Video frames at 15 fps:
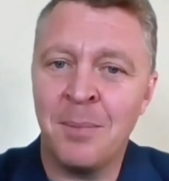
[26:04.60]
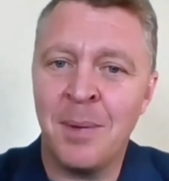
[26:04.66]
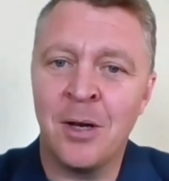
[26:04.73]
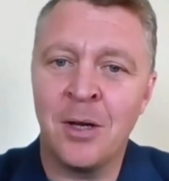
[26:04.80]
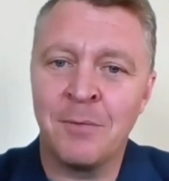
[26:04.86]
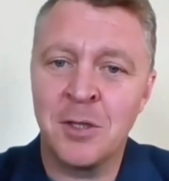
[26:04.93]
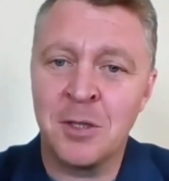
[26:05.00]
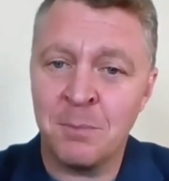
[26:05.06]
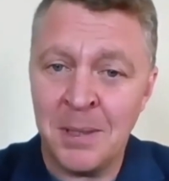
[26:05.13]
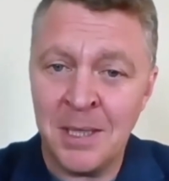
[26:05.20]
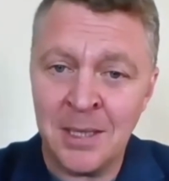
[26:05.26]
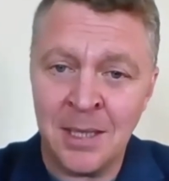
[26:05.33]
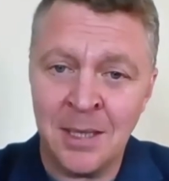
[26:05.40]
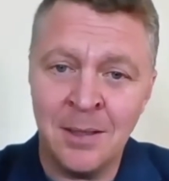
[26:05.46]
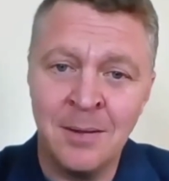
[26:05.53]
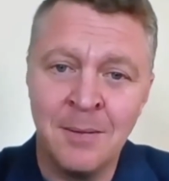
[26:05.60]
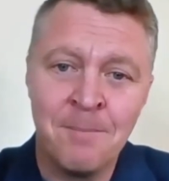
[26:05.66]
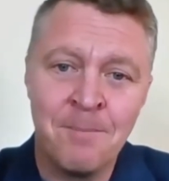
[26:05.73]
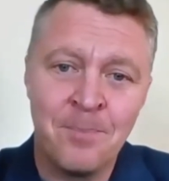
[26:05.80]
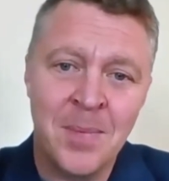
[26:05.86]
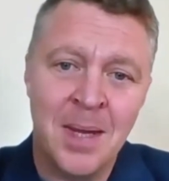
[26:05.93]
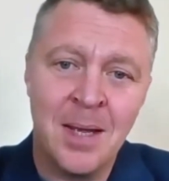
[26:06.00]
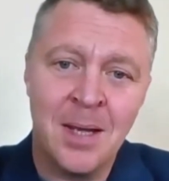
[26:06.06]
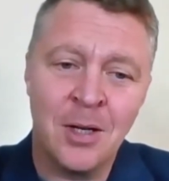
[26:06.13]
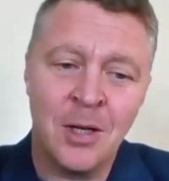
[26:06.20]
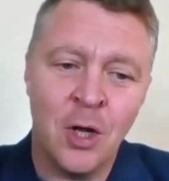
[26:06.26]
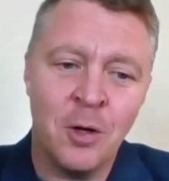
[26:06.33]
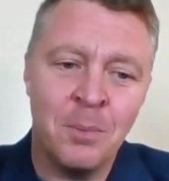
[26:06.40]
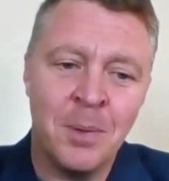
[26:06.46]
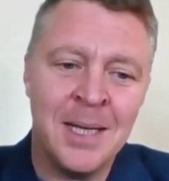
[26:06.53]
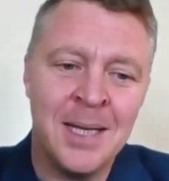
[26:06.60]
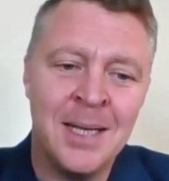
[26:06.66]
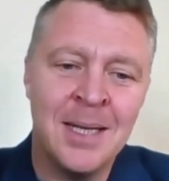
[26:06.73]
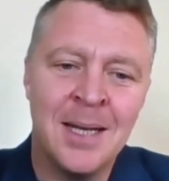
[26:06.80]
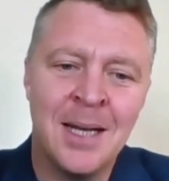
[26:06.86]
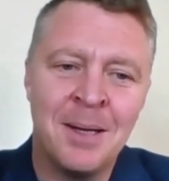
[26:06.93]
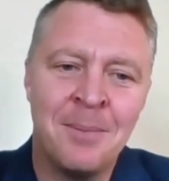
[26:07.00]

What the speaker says: amount of speaking globally.